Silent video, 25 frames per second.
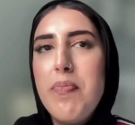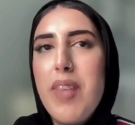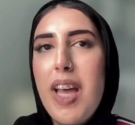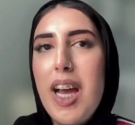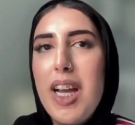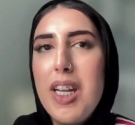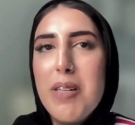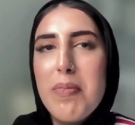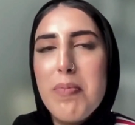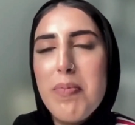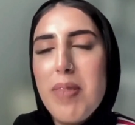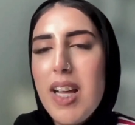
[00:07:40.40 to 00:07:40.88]

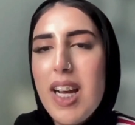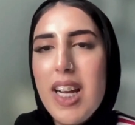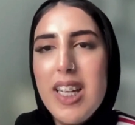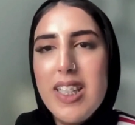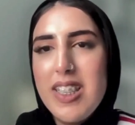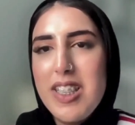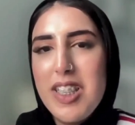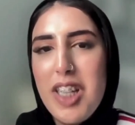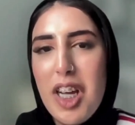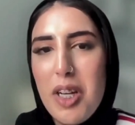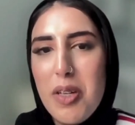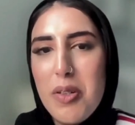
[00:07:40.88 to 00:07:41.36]
I
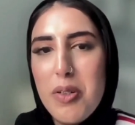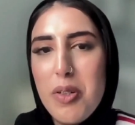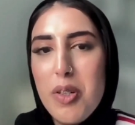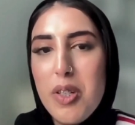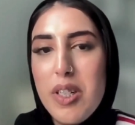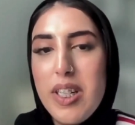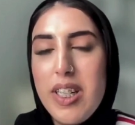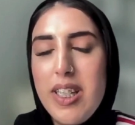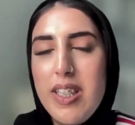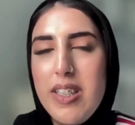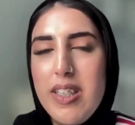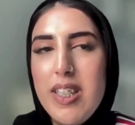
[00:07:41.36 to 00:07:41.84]
applied and I
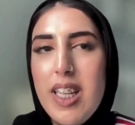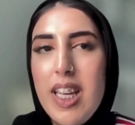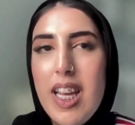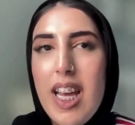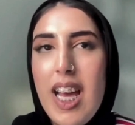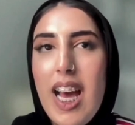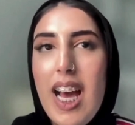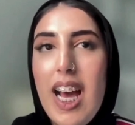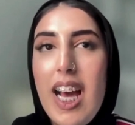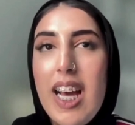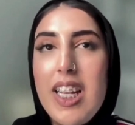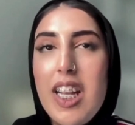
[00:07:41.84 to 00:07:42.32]
got in.
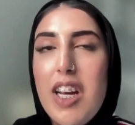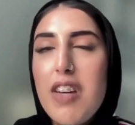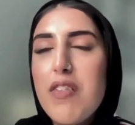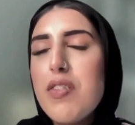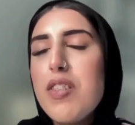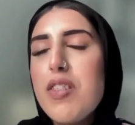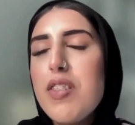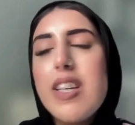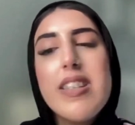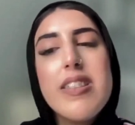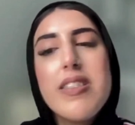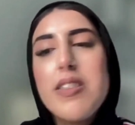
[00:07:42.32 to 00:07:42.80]
And I
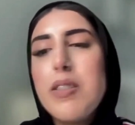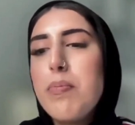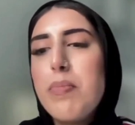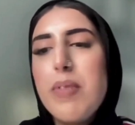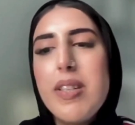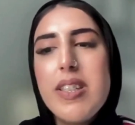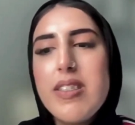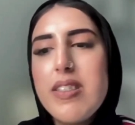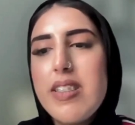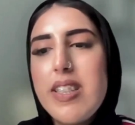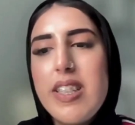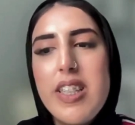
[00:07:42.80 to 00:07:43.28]
feel like it's the
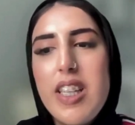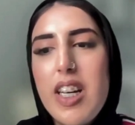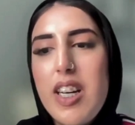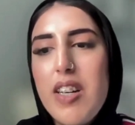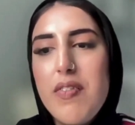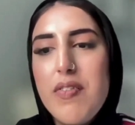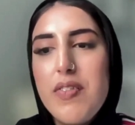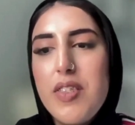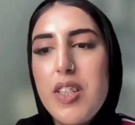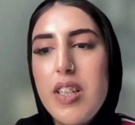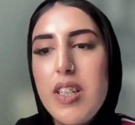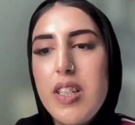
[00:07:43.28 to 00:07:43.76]
best thing that
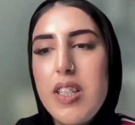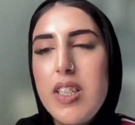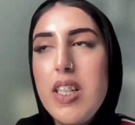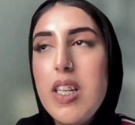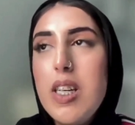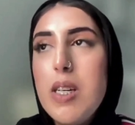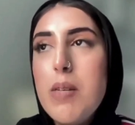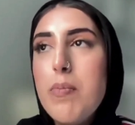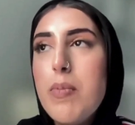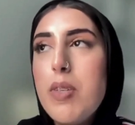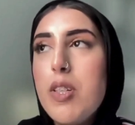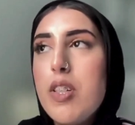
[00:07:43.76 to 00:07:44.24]
I've done
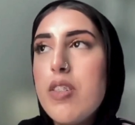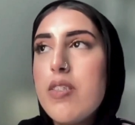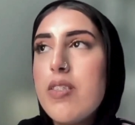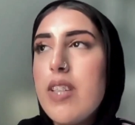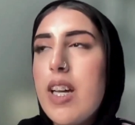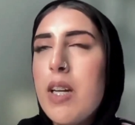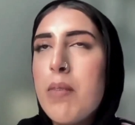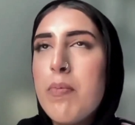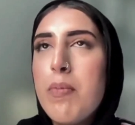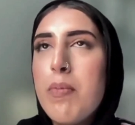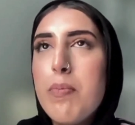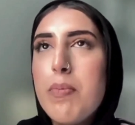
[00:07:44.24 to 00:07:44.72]
because
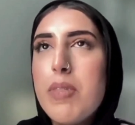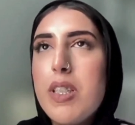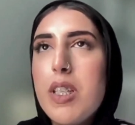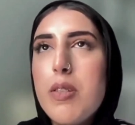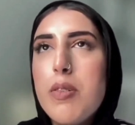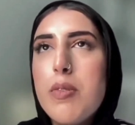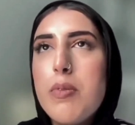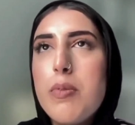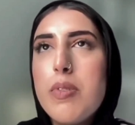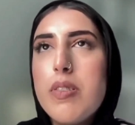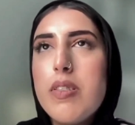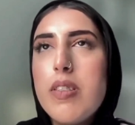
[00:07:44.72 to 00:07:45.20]
I remember
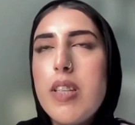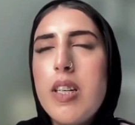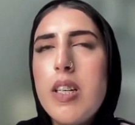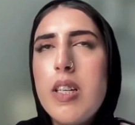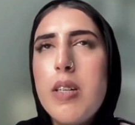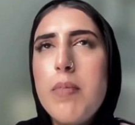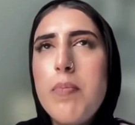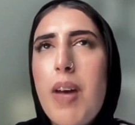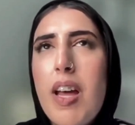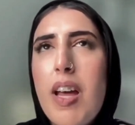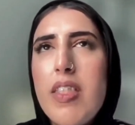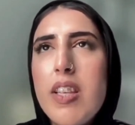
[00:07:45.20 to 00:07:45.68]
there was
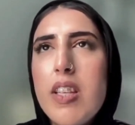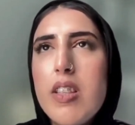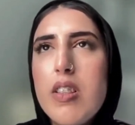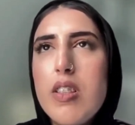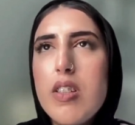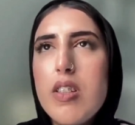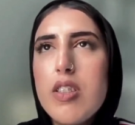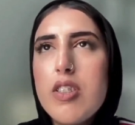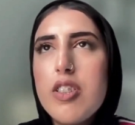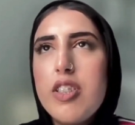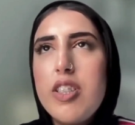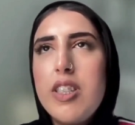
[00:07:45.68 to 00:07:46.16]
I think
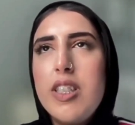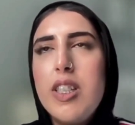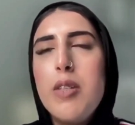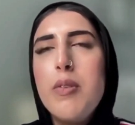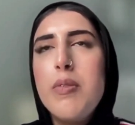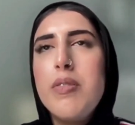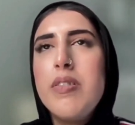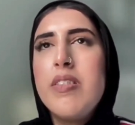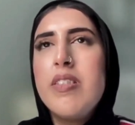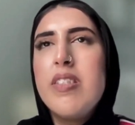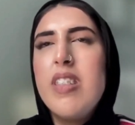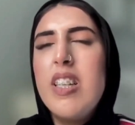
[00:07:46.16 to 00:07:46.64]
last year there
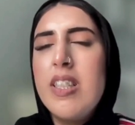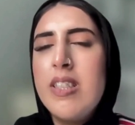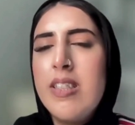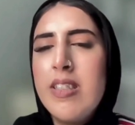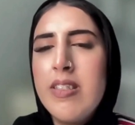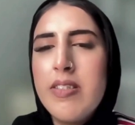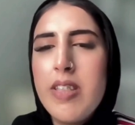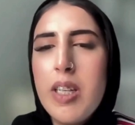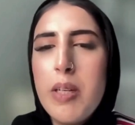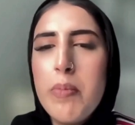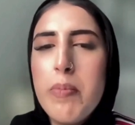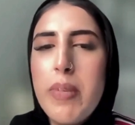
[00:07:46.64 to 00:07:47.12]
was a
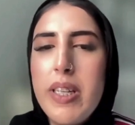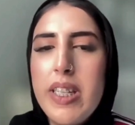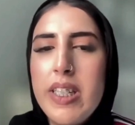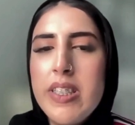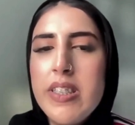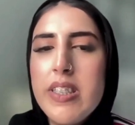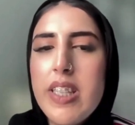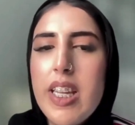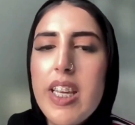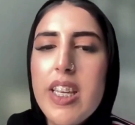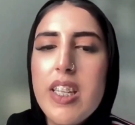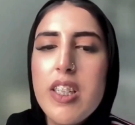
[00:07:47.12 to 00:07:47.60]
December
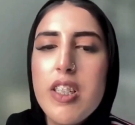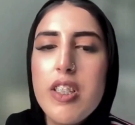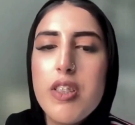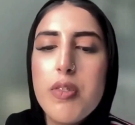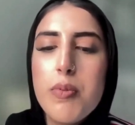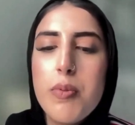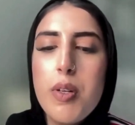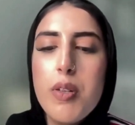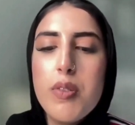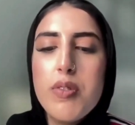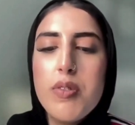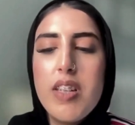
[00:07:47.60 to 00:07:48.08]
intake as
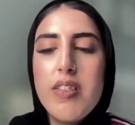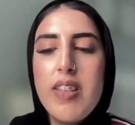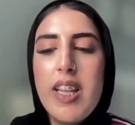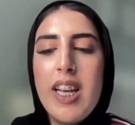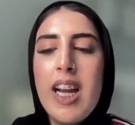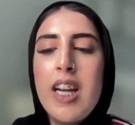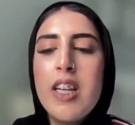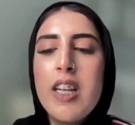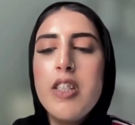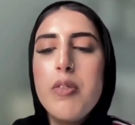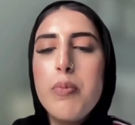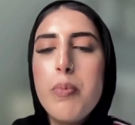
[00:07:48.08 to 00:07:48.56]
well, so I was
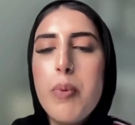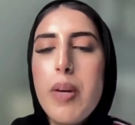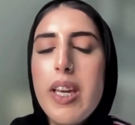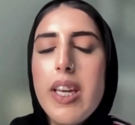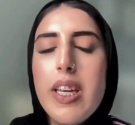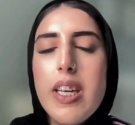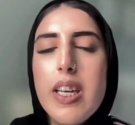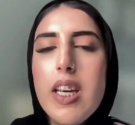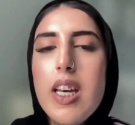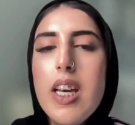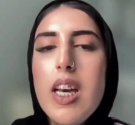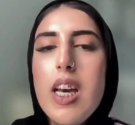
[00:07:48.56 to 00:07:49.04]
like I could
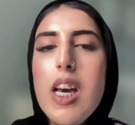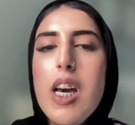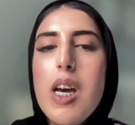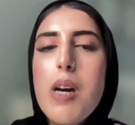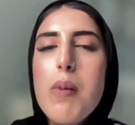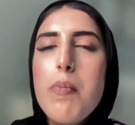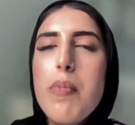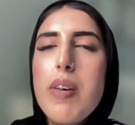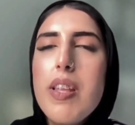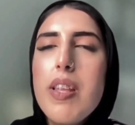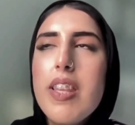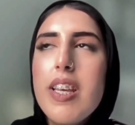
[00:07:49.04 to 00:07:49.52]
wait,
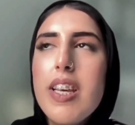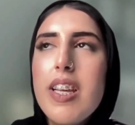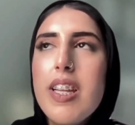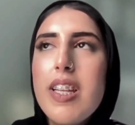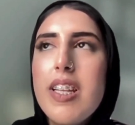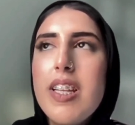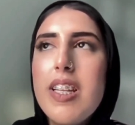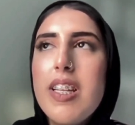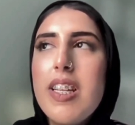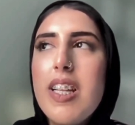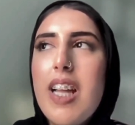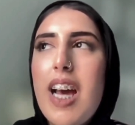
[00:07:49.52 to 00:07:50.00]
but
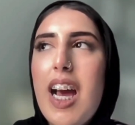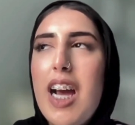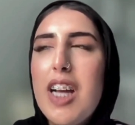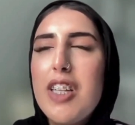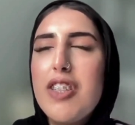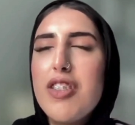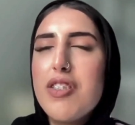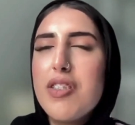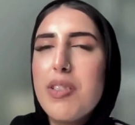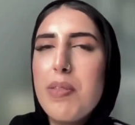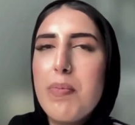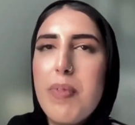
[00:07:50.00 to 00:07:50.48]
then I
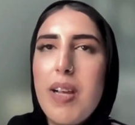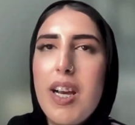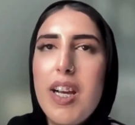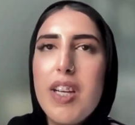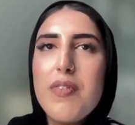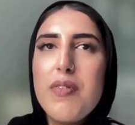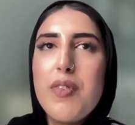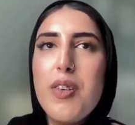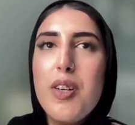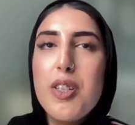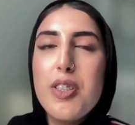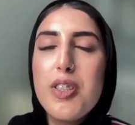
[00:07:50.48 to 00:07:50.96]
just
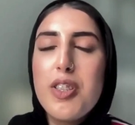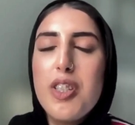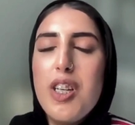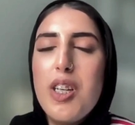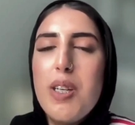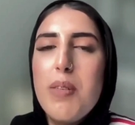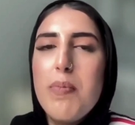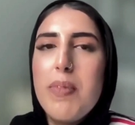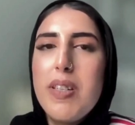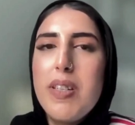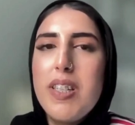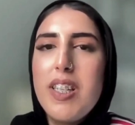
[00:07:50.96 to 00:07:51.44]
applied for
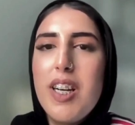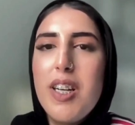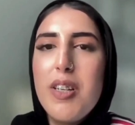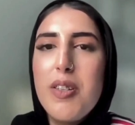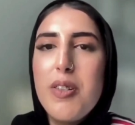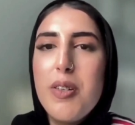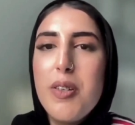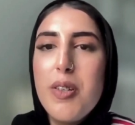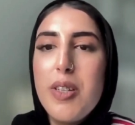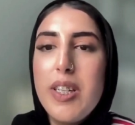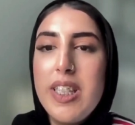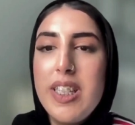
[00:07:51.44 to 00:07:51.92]
October and I
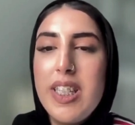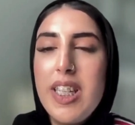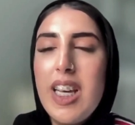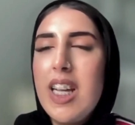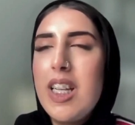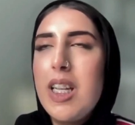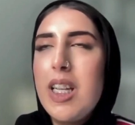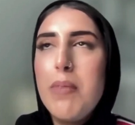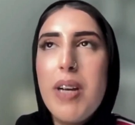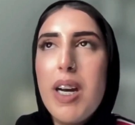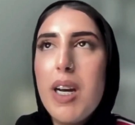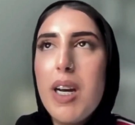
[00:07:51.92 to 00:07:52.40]
got in,
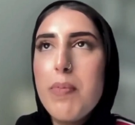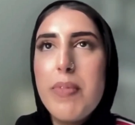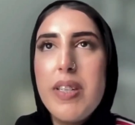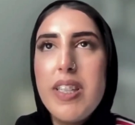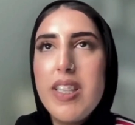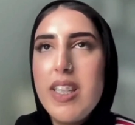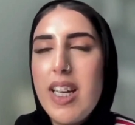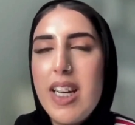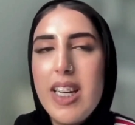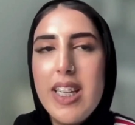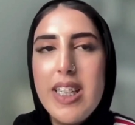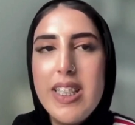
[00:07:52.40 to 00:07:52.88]
and I'm happy
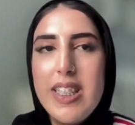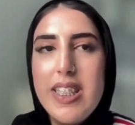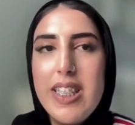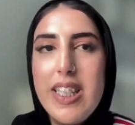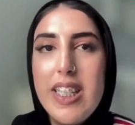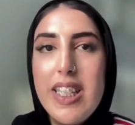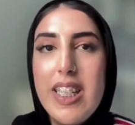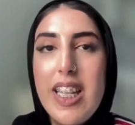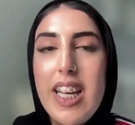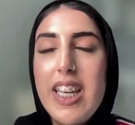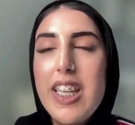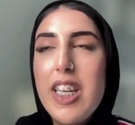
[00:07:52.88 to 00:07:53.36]
that I
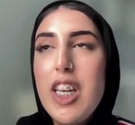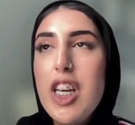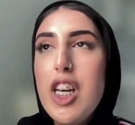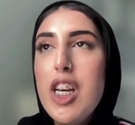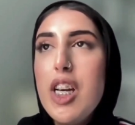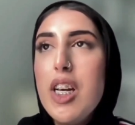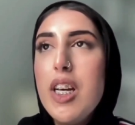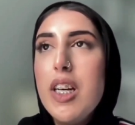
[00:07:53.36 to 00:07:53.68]
did. Like